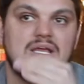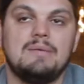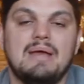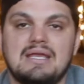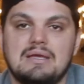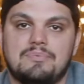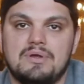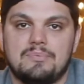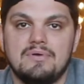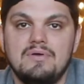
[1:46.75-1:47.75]
You may get
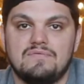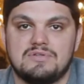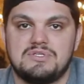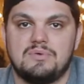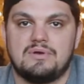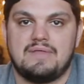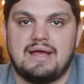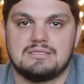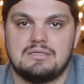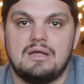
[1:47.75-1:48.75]
pre-approved for
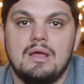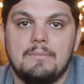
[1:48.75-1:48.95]
$200,000,